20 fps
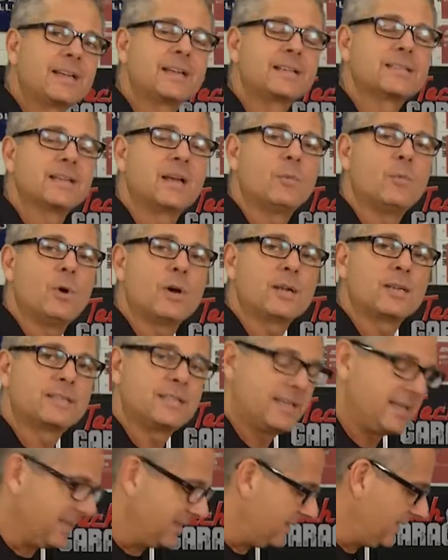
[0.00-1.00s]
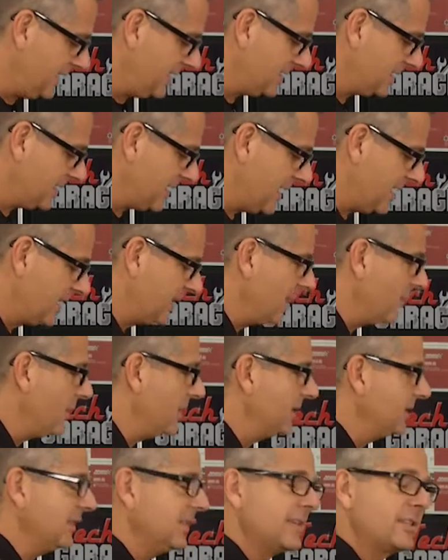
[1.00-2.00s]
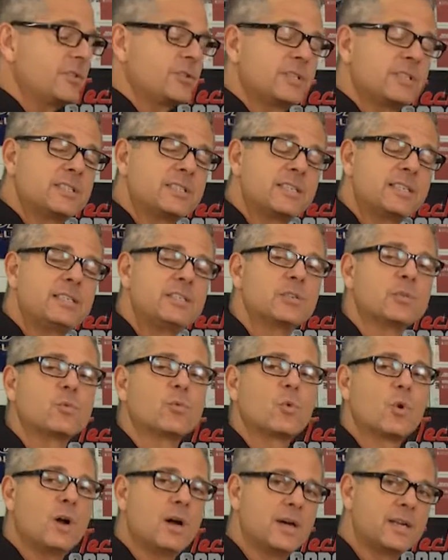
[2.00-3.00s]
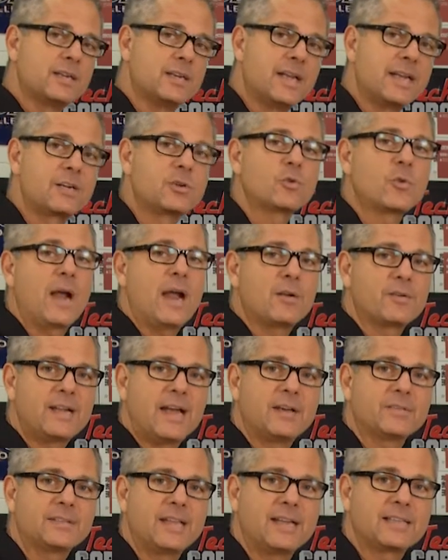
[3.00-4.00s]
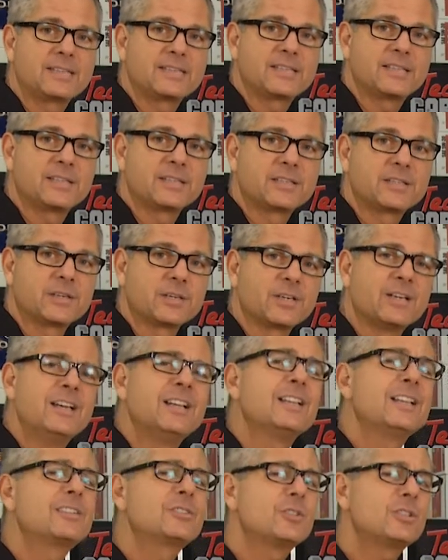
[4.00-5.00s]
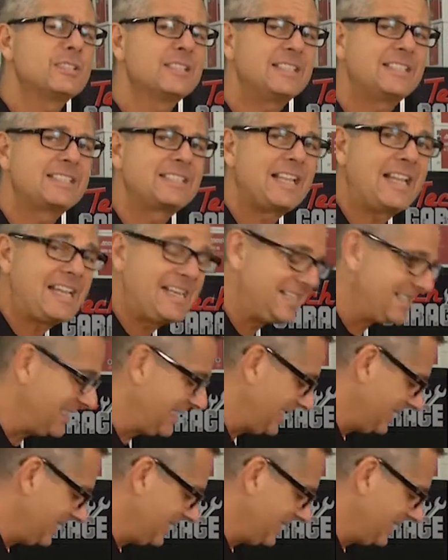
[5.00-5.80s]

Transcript: Because I want to take a test light and I want the electricity to run and ground out that cylinder. Electricity's lazy.